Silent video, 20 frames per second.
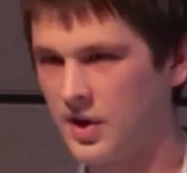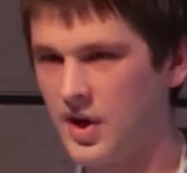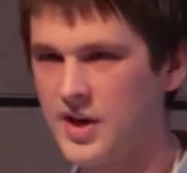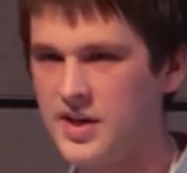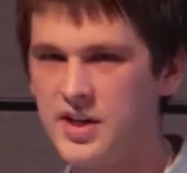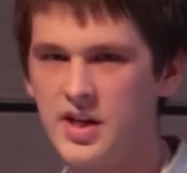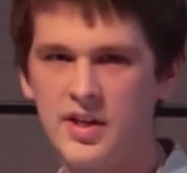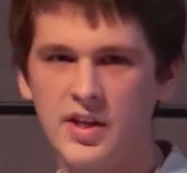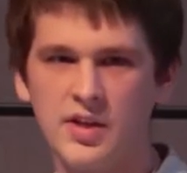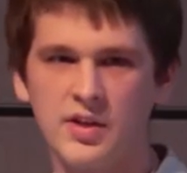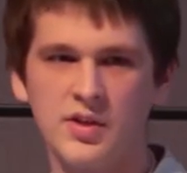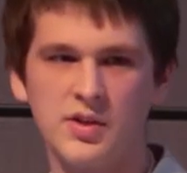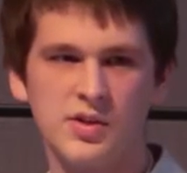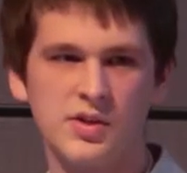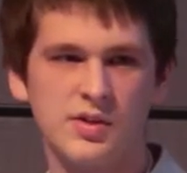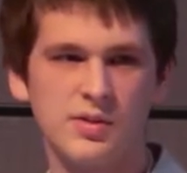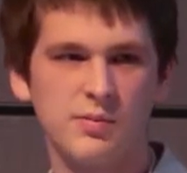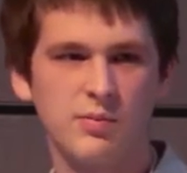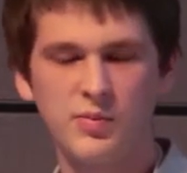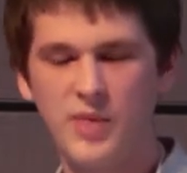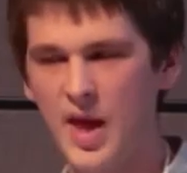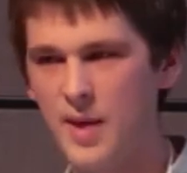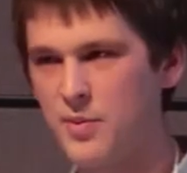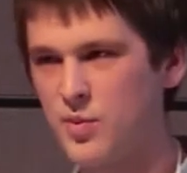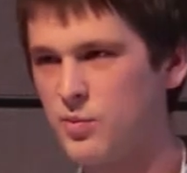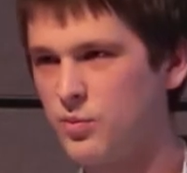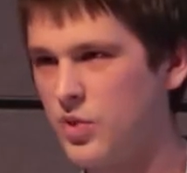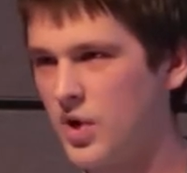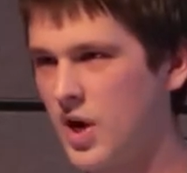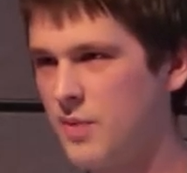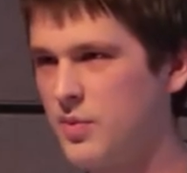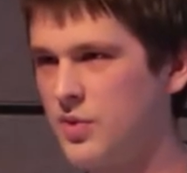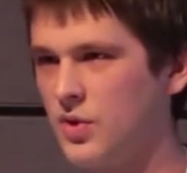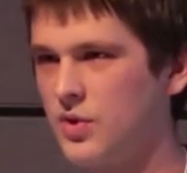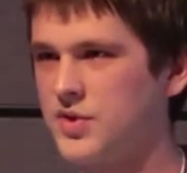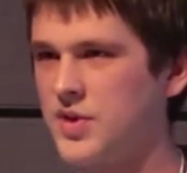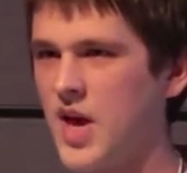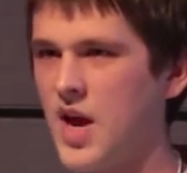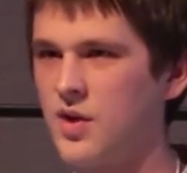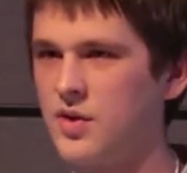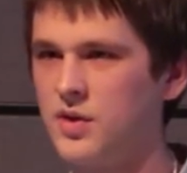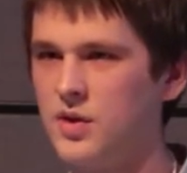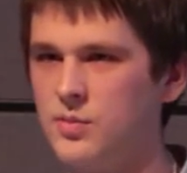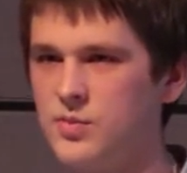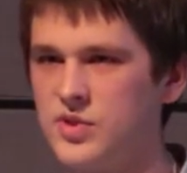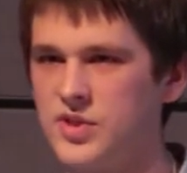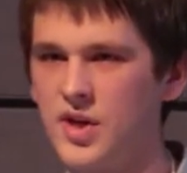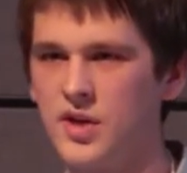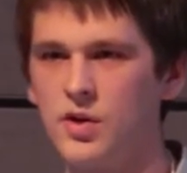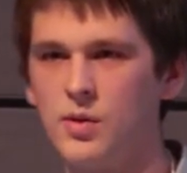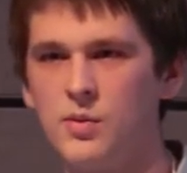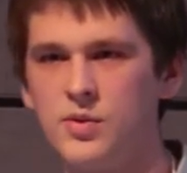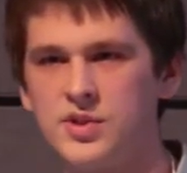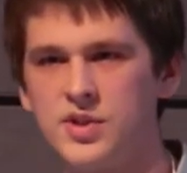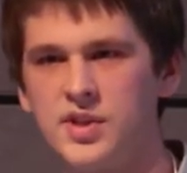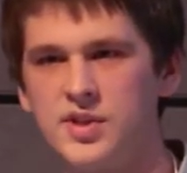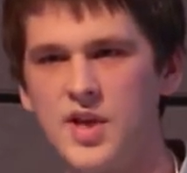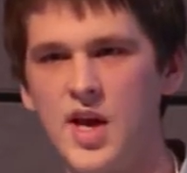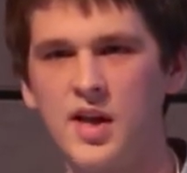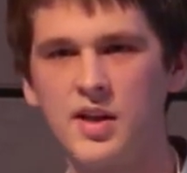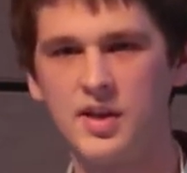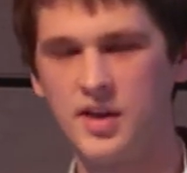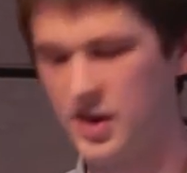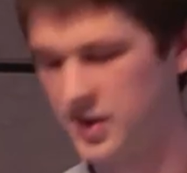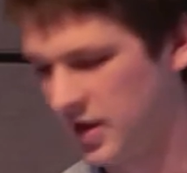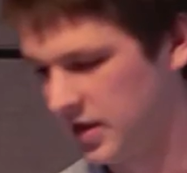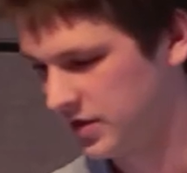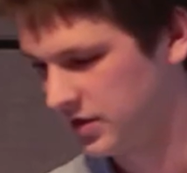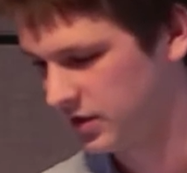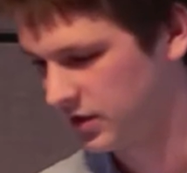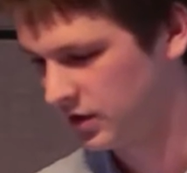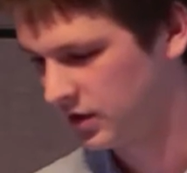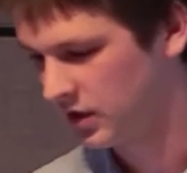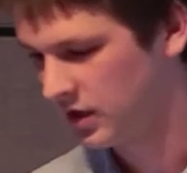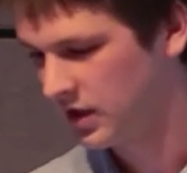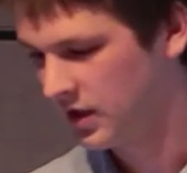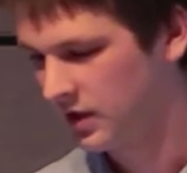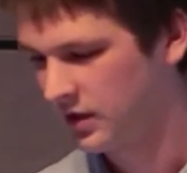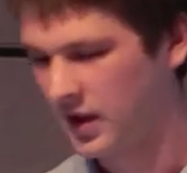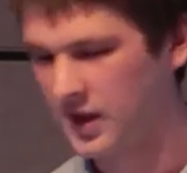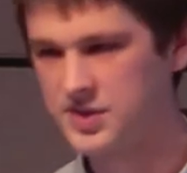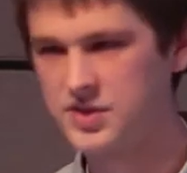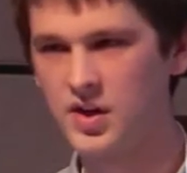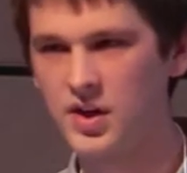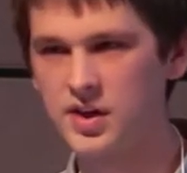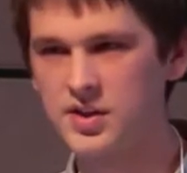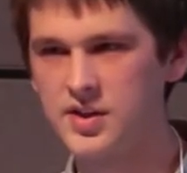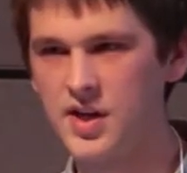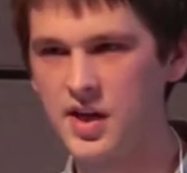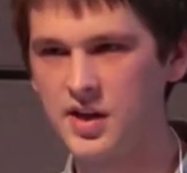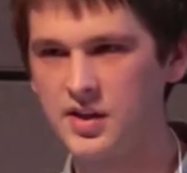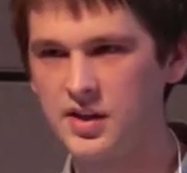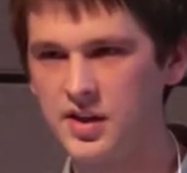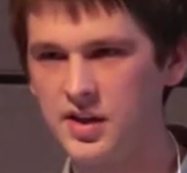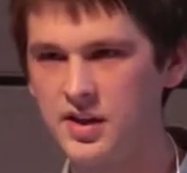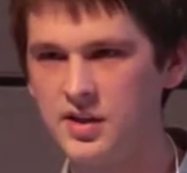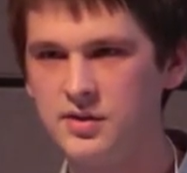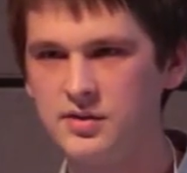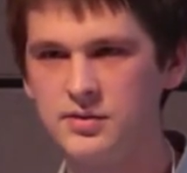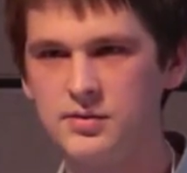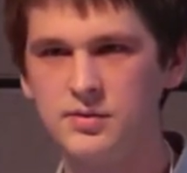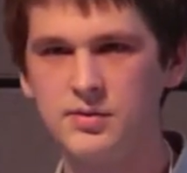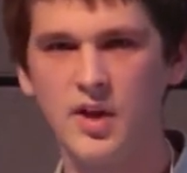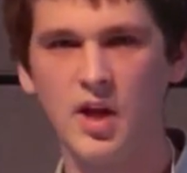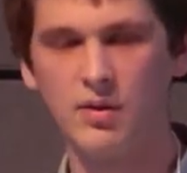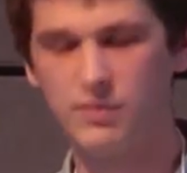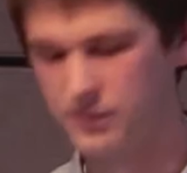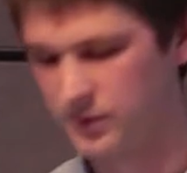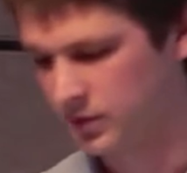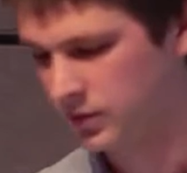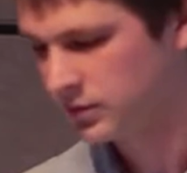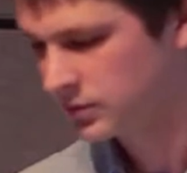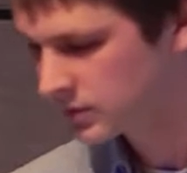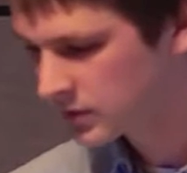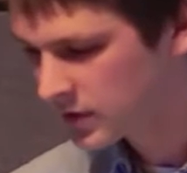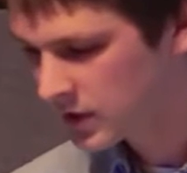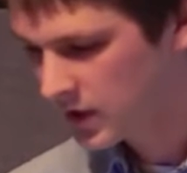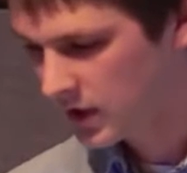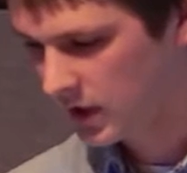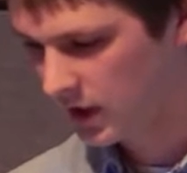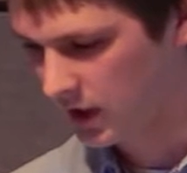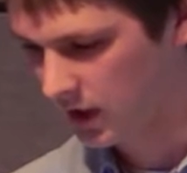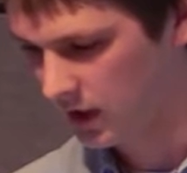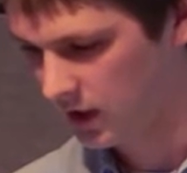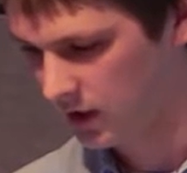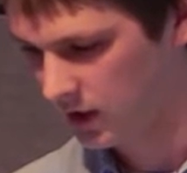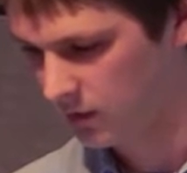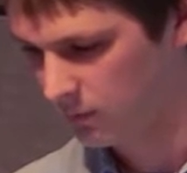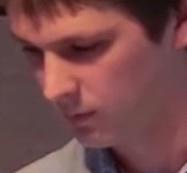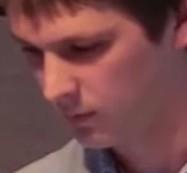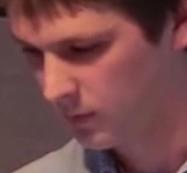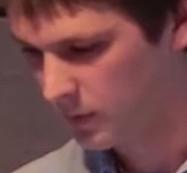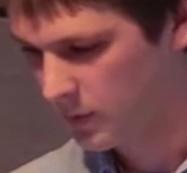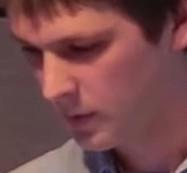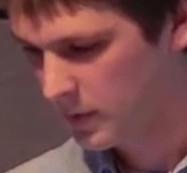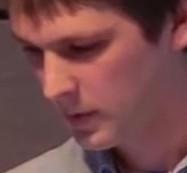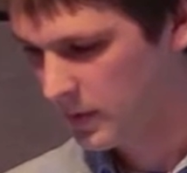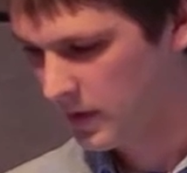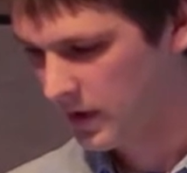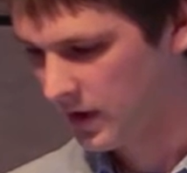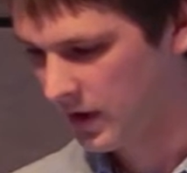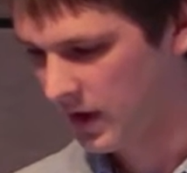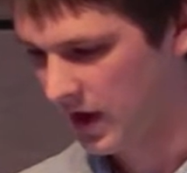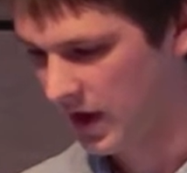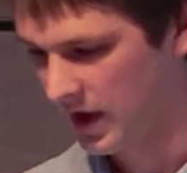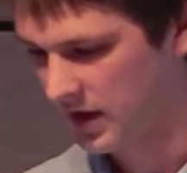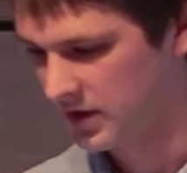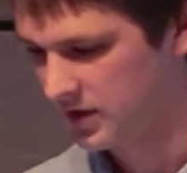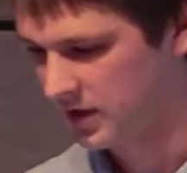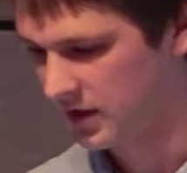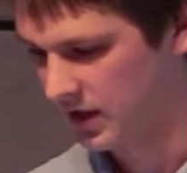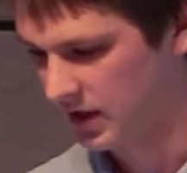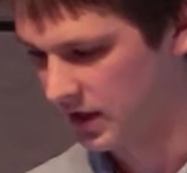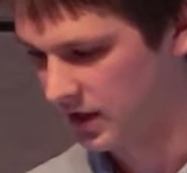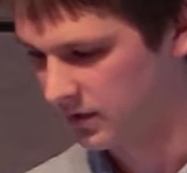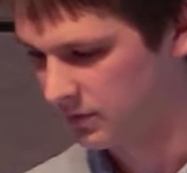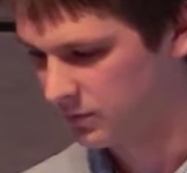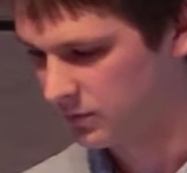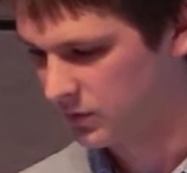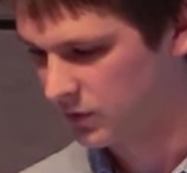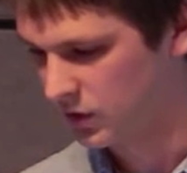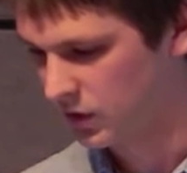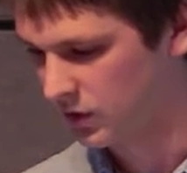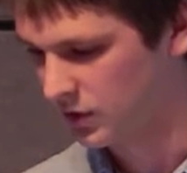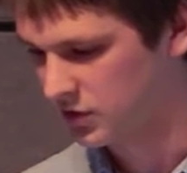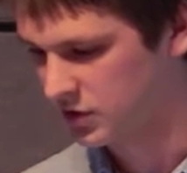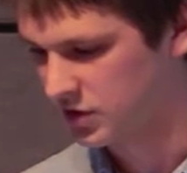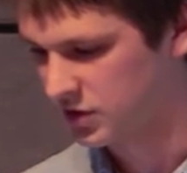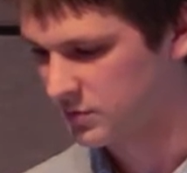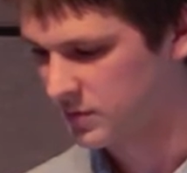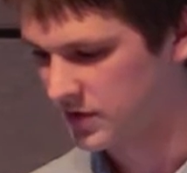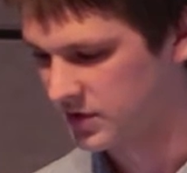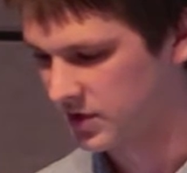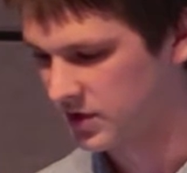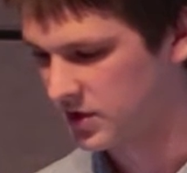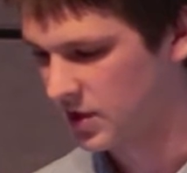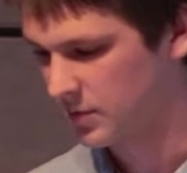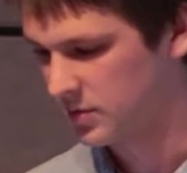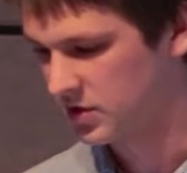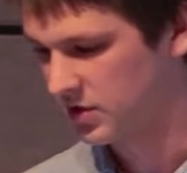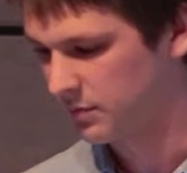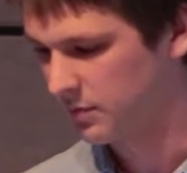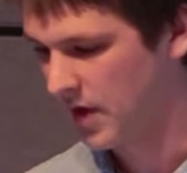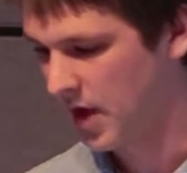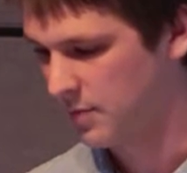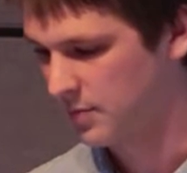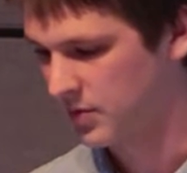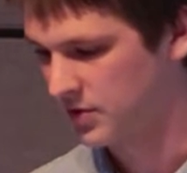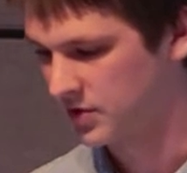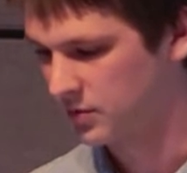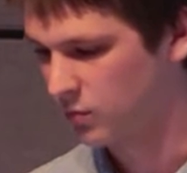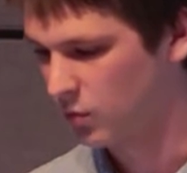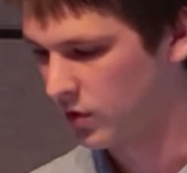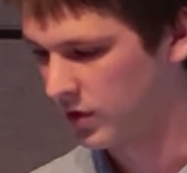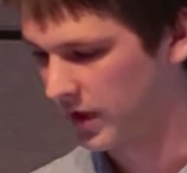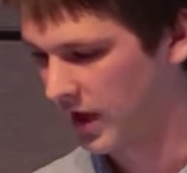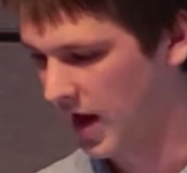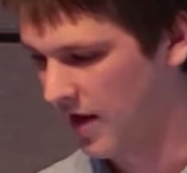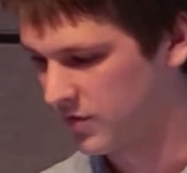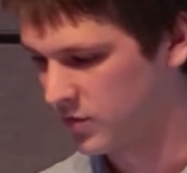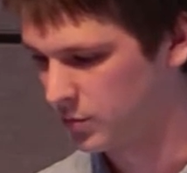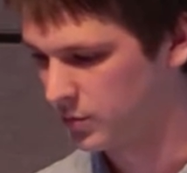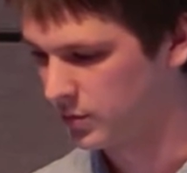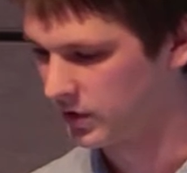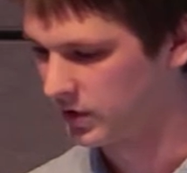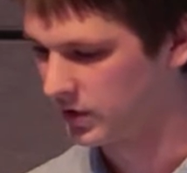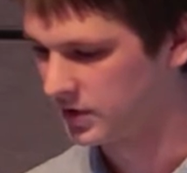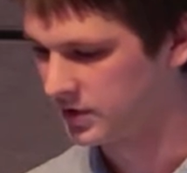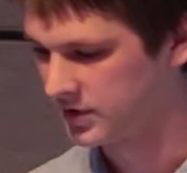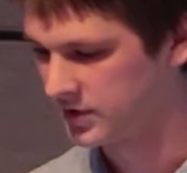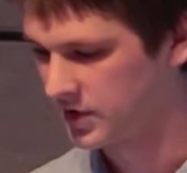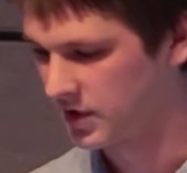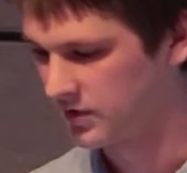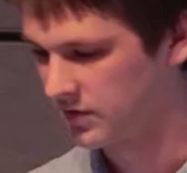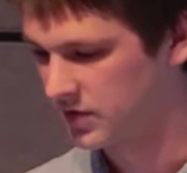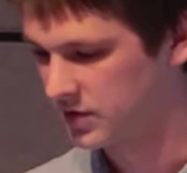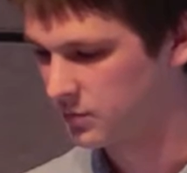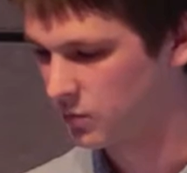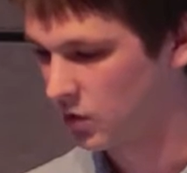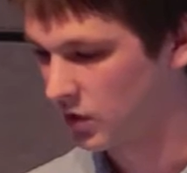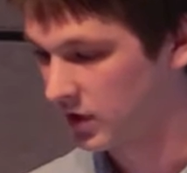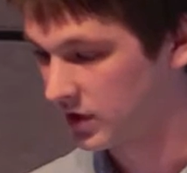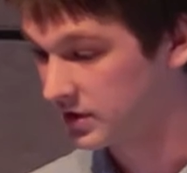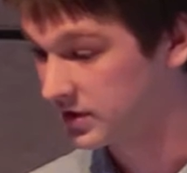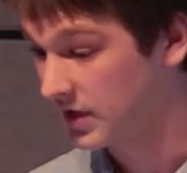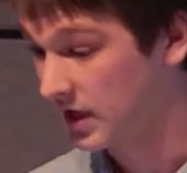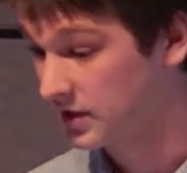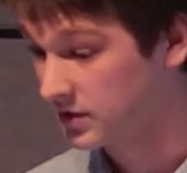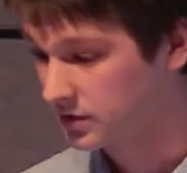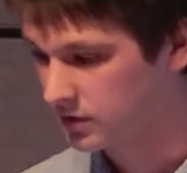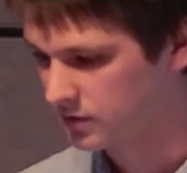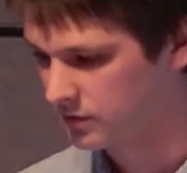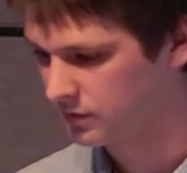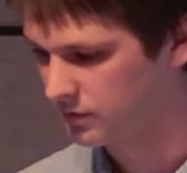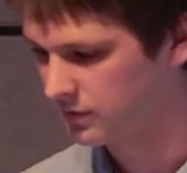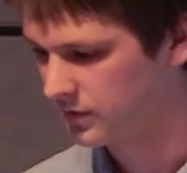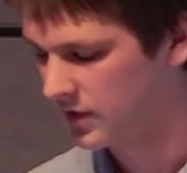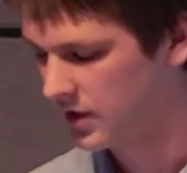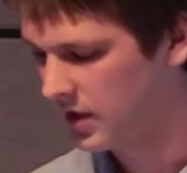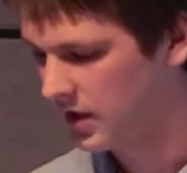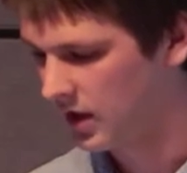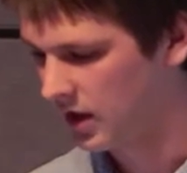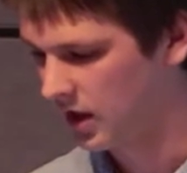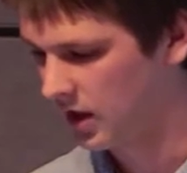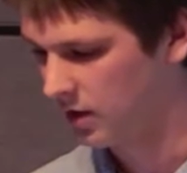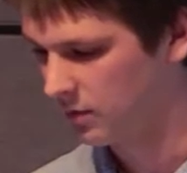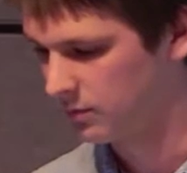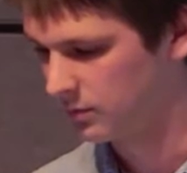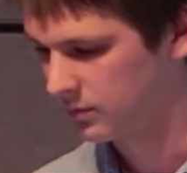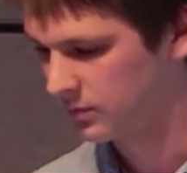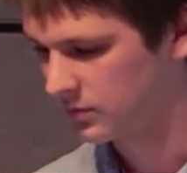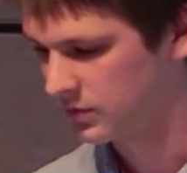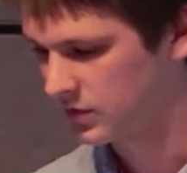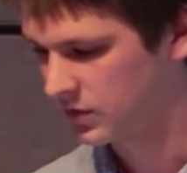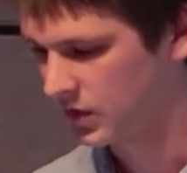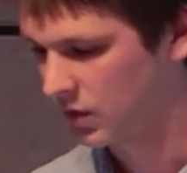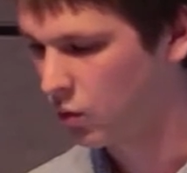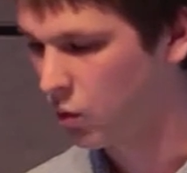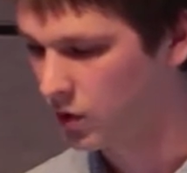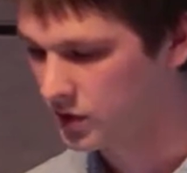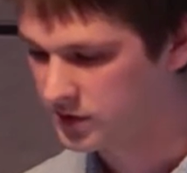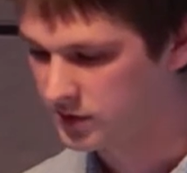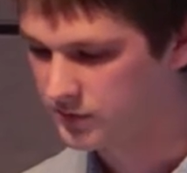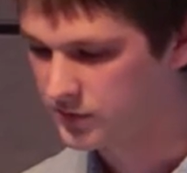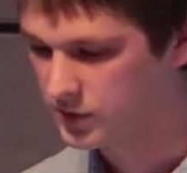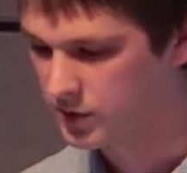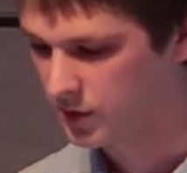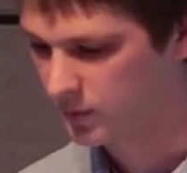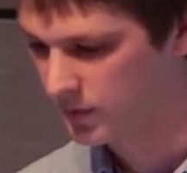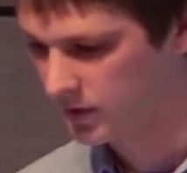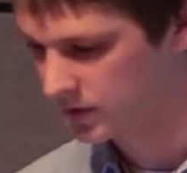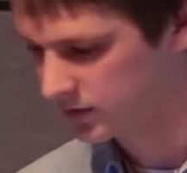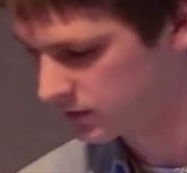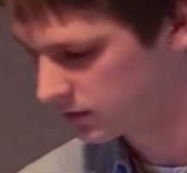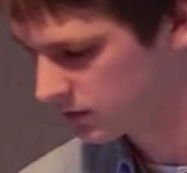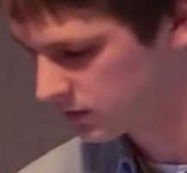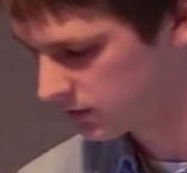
the idea that there's PEP and PrEP and those acronyms sound almost exactly identical, that's not exactly helpful. Um, and, uh, you know, there's this misconception of PEP as a morning after pill instead of this more extensive um, course of treatment.